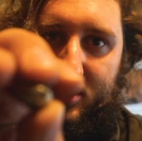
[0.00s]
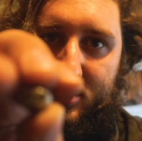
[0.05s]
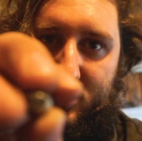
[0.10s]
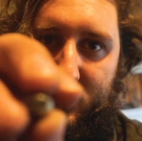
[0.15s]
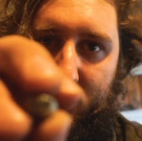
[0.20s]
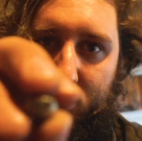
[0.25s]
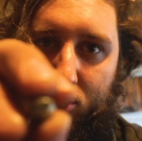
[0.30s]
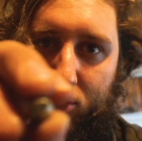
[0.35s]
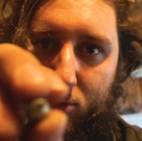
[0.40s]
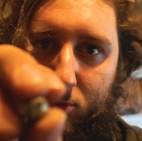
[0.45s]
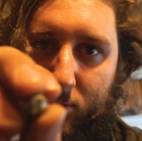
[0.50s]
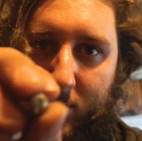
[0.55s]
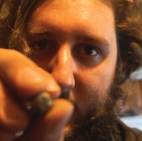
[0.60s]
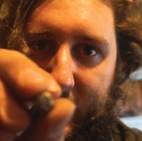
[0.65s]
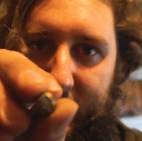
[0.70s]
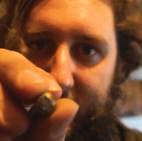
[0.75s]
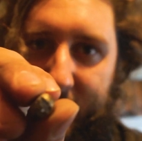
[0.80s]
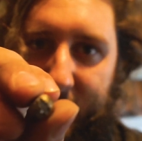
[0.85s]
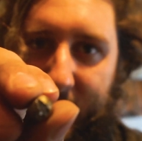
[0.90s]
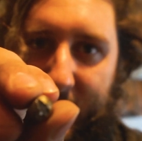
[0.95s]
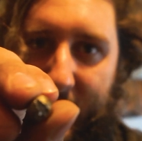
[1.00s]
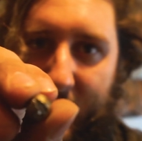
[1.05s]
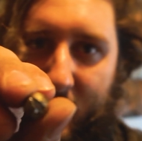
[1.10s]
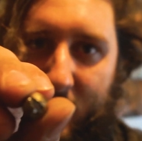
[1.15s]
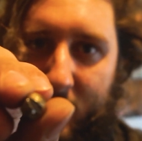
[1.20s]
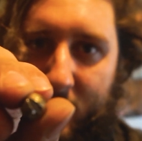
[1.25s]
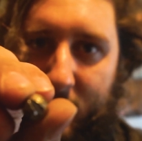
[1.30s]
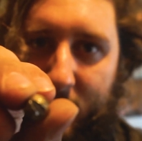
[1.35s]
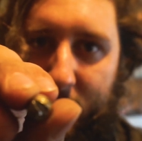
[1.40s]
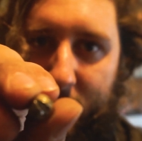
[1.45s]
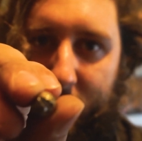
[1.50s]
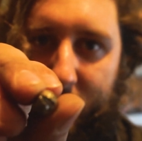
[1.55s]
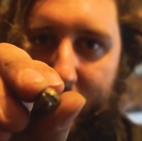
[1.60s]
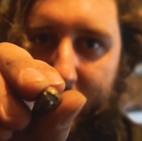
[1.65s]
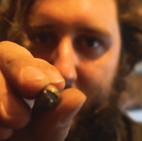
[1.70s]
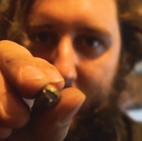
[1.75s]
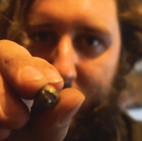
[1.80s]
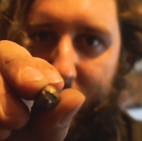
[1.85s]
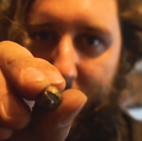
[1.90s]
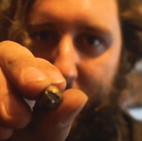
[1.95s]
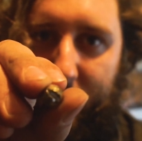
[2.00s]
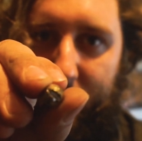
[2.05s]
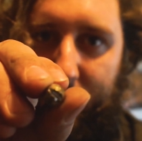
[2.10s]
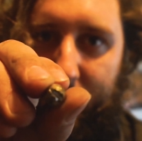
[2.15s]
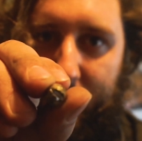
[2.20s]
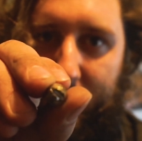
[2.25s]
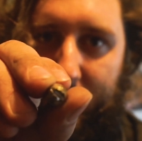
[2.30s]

So right in there we go.